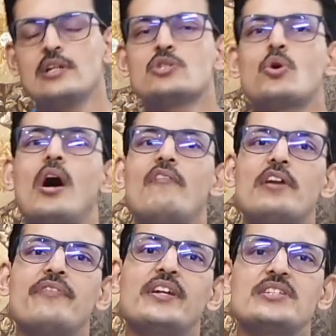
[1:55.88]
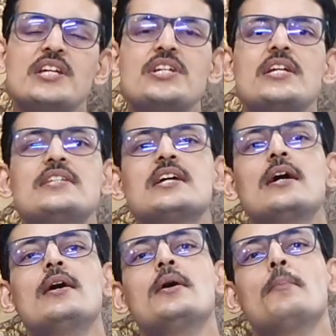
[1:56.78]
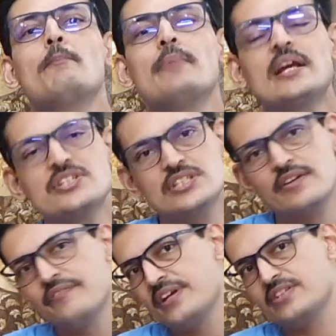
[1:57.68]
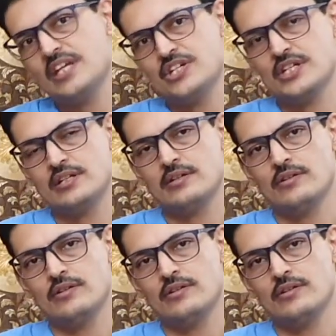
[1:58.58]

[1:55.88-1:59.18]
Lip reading: So our fixation is a mixed fixation.